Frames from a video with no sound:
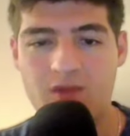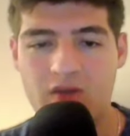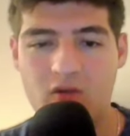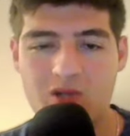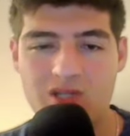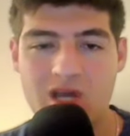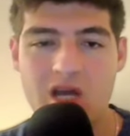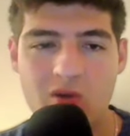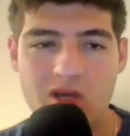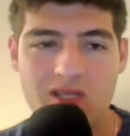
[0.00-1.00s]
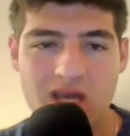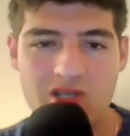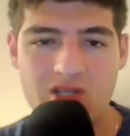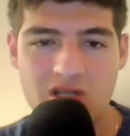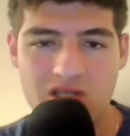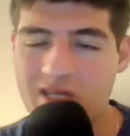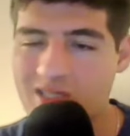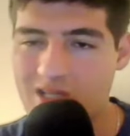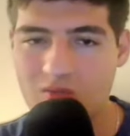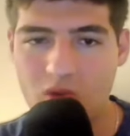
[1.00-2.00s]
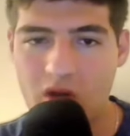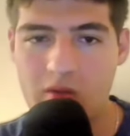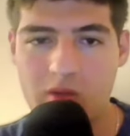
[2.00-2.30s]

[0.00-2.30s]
Of course, queen takes g6 doesn't work